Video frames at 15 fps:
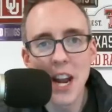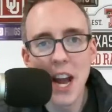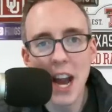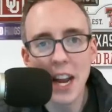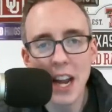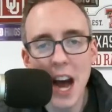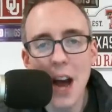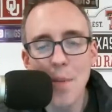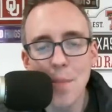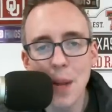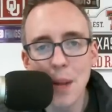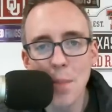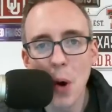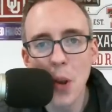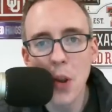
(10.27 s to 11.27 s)
night. I'm
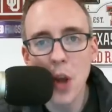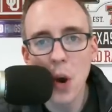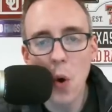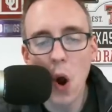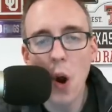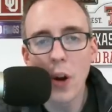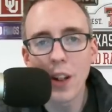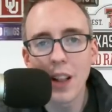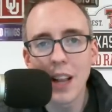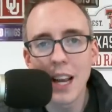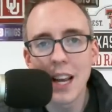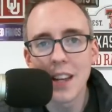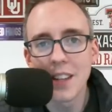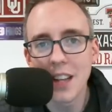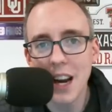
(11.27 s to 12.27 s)
Pete Mundo,
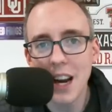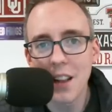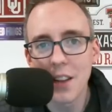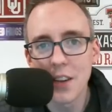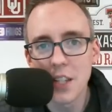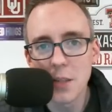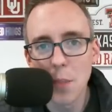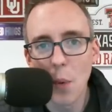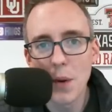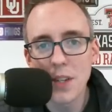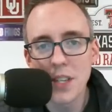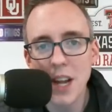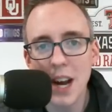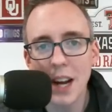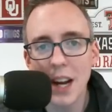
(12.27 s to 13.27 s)

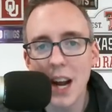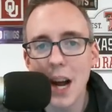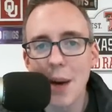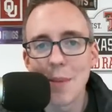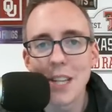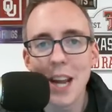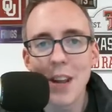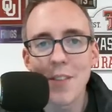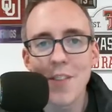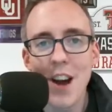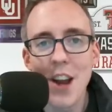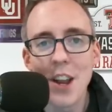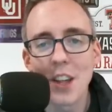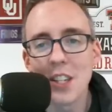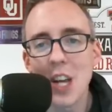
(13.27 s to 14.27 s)
heartlandcollegesports.com is how you
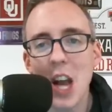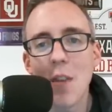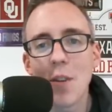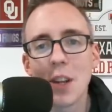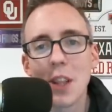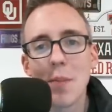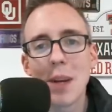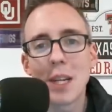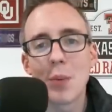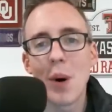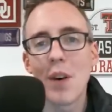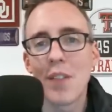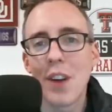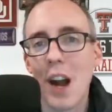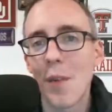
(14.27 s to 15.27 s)
find us covering the Big
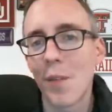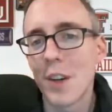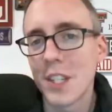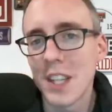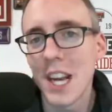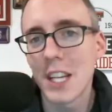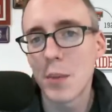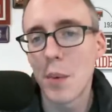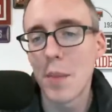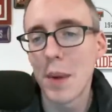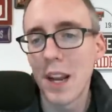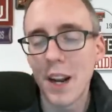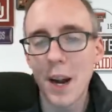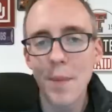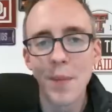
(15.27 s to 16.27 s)
12 conference. Thanks for
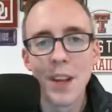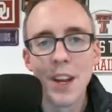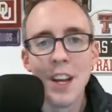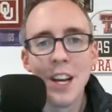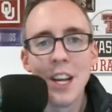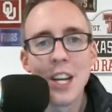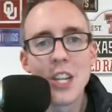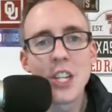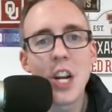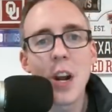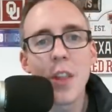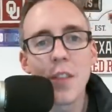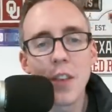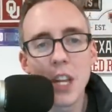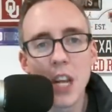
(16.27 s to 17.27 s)
being here.
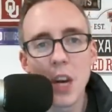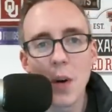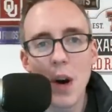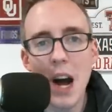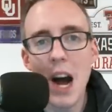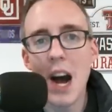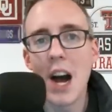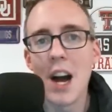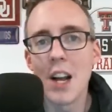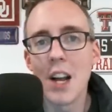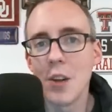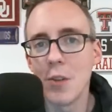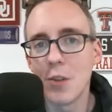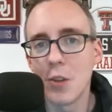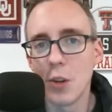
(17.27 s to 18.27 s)
Share the video on
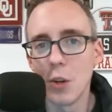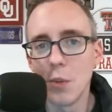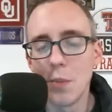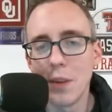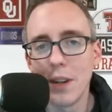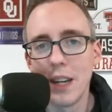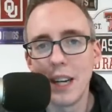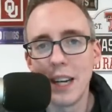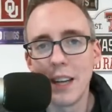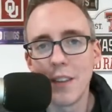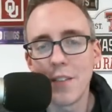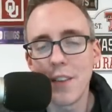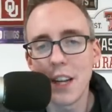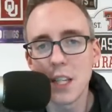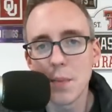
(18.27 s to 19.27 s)
YouTube and
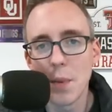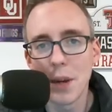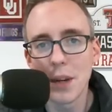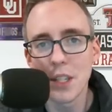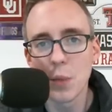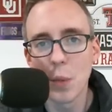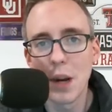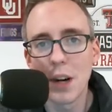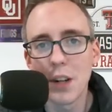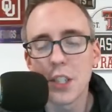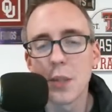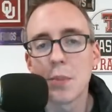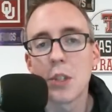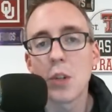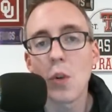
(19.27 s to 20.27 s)
Facebook as well.
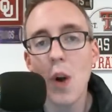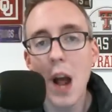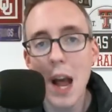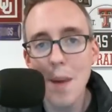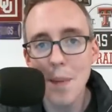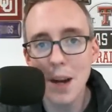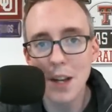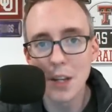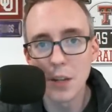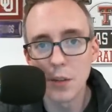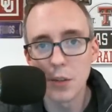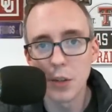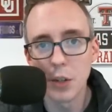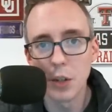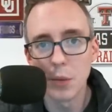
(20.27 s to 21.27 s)
Subscribe on
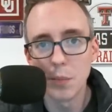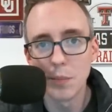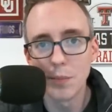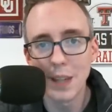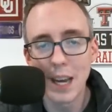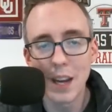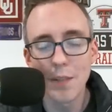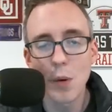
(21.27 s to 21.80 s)
YouTube. And of